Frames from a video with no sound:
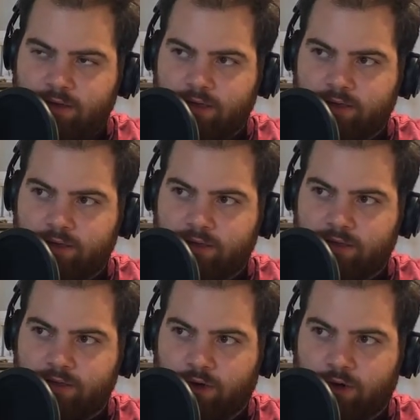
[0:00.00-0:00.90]

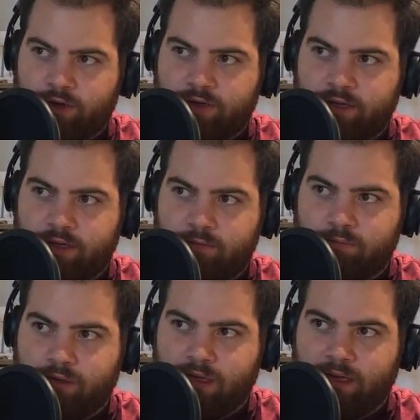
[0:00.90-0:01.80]
It's hard to
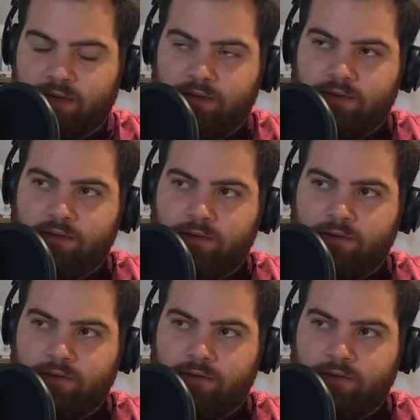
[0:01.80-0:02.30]
complain,